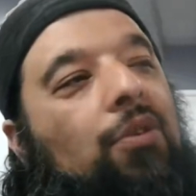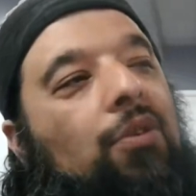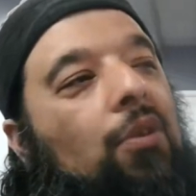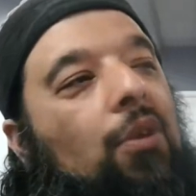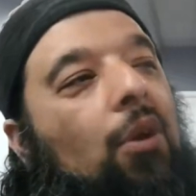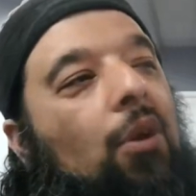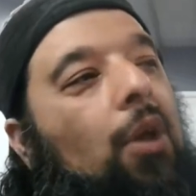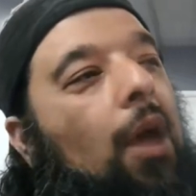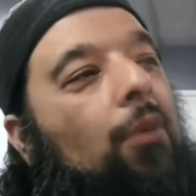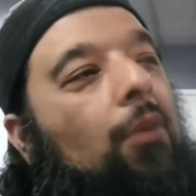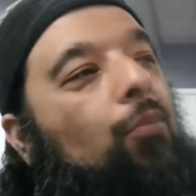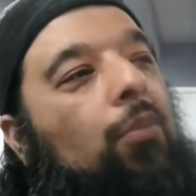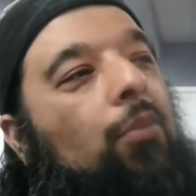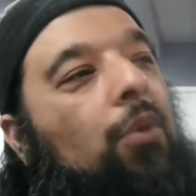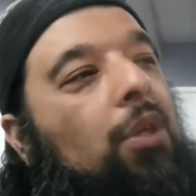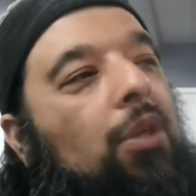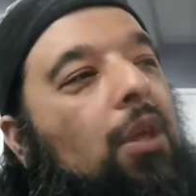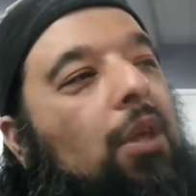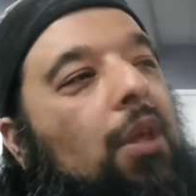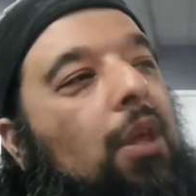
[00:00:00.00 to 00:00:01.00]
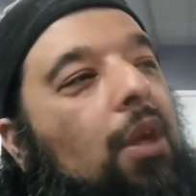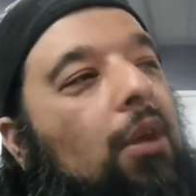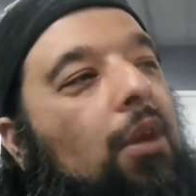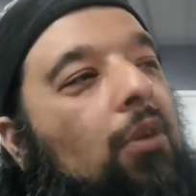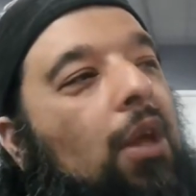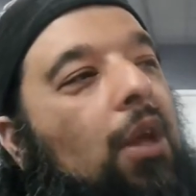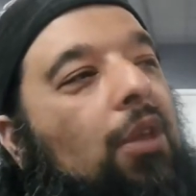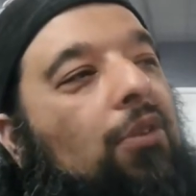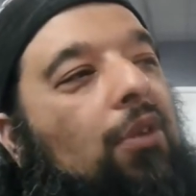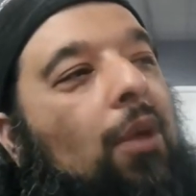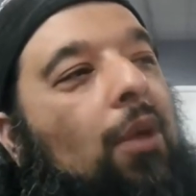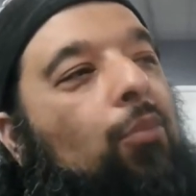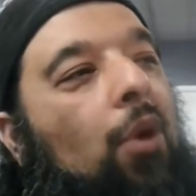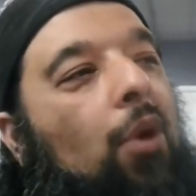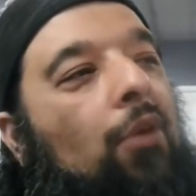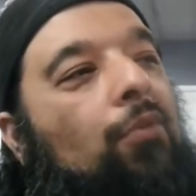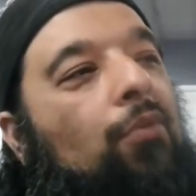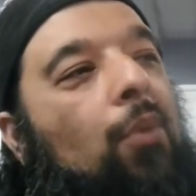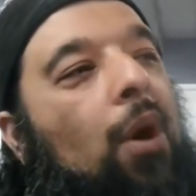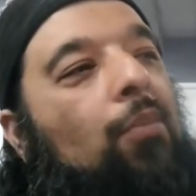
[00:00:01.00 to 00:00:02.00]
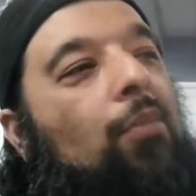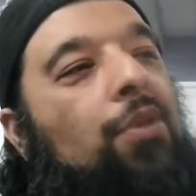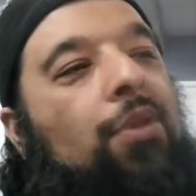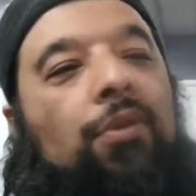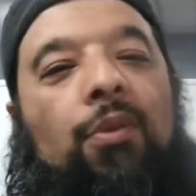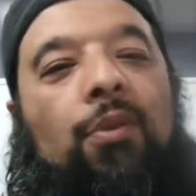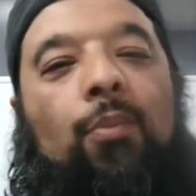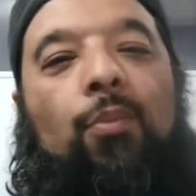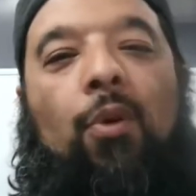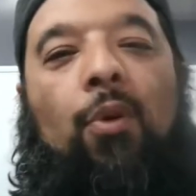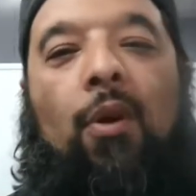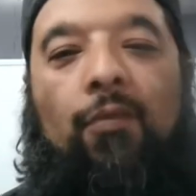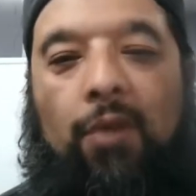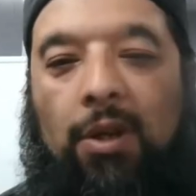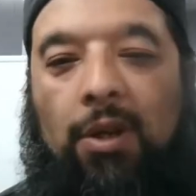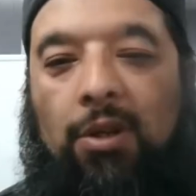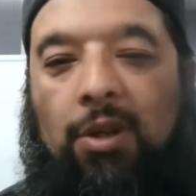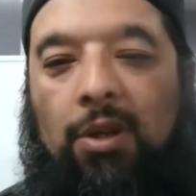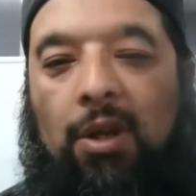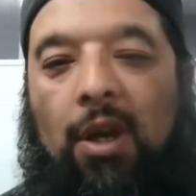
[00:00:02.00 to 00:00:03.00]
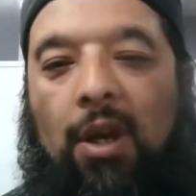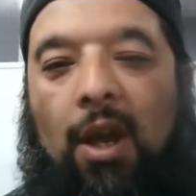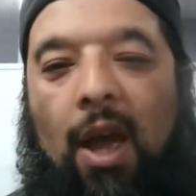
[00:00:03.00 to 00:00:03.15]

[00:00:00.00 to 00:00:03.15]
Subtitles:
it's, oh yeah, he agrees that Prophet Muhammad is a prophet.